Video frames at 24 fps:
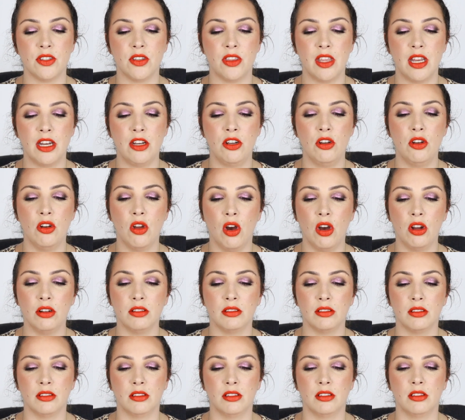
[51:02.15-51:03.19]
So they're
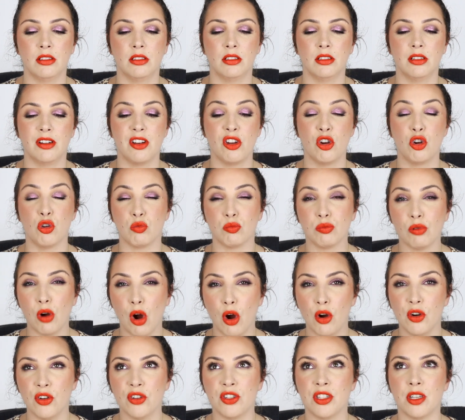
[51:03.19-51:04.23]
not
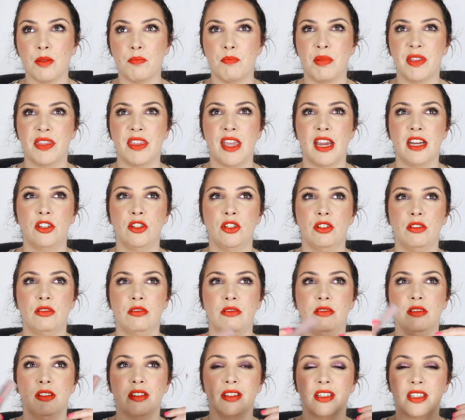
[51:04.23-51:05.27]
gross, but they
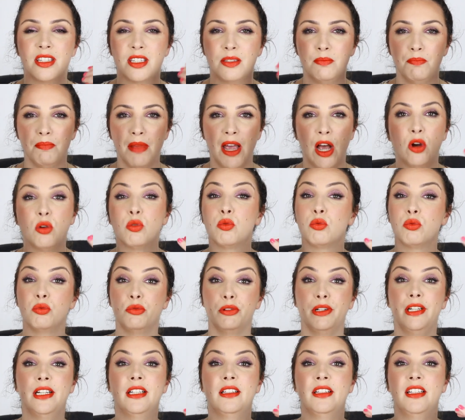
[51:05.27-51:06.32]
smell
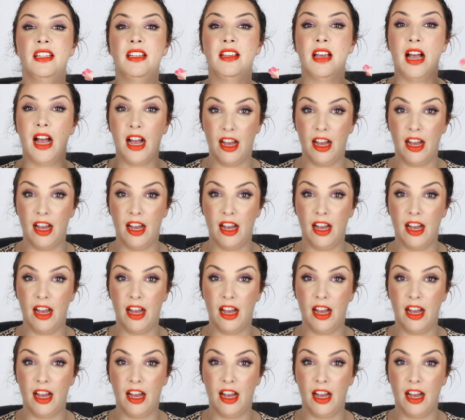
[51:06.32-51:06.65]
really